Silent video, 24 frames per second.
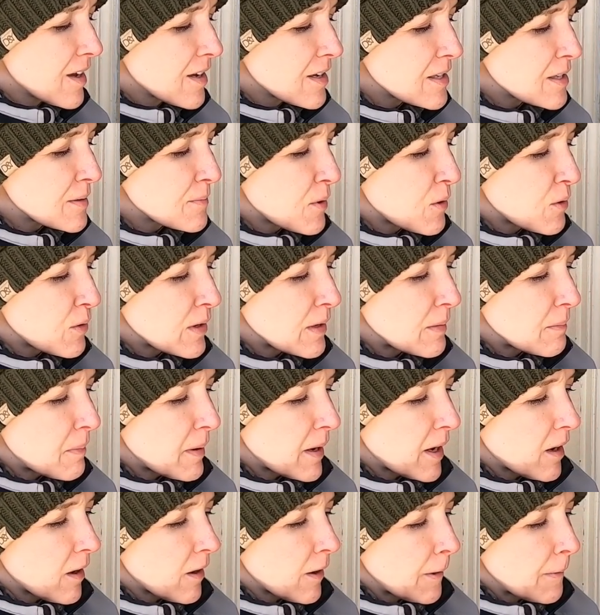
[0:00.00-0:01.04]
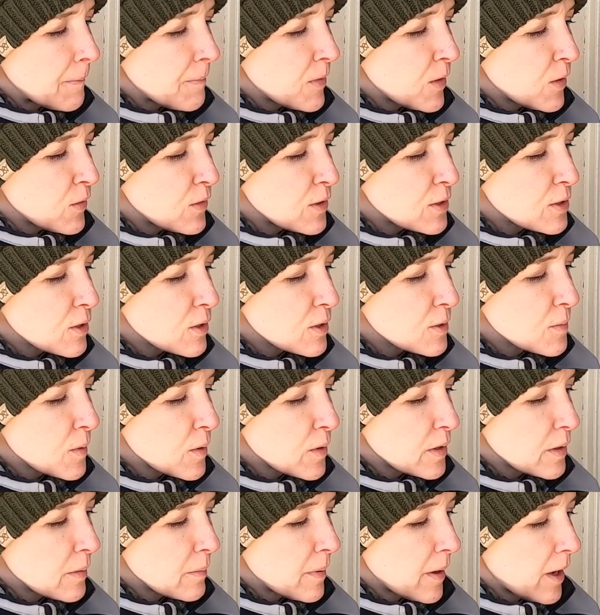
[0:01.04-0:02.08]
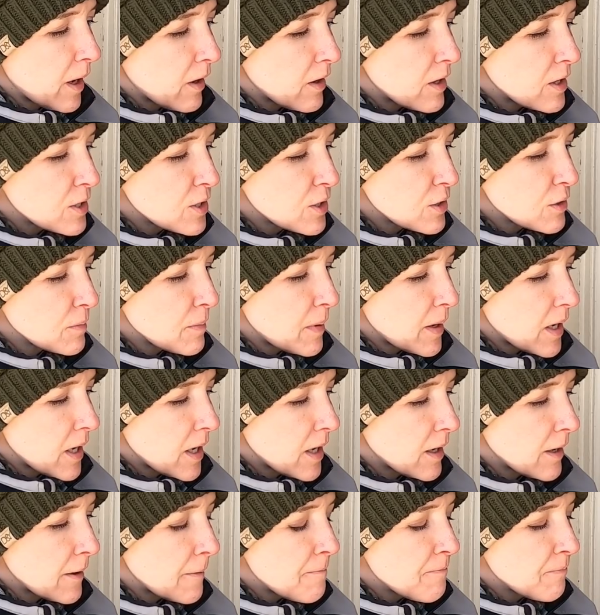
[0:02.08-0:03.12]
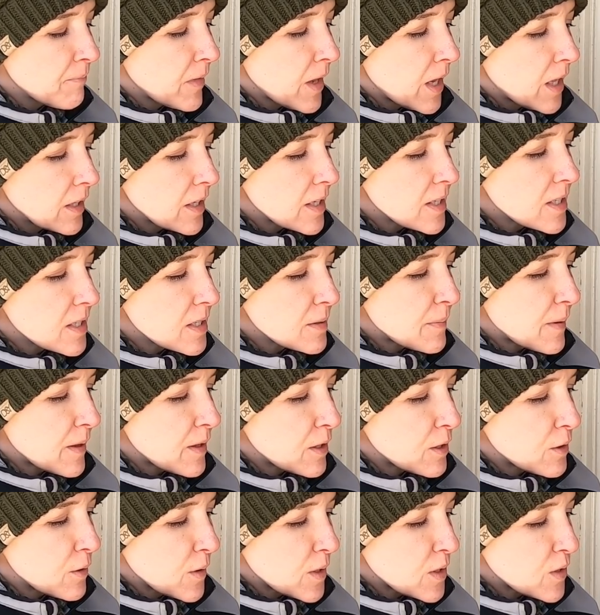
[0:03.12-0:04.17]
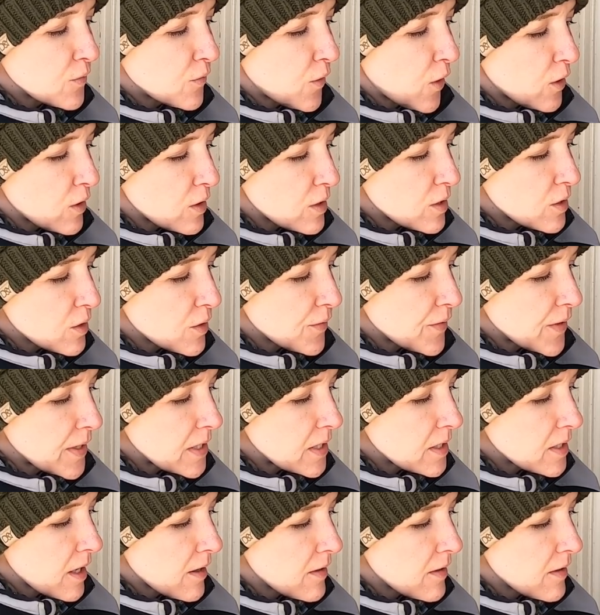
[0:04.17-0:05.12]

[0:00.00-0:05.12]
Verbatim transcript: Smokey Bear, the official Smokey Bear issued by, licensed by the US Forest Service.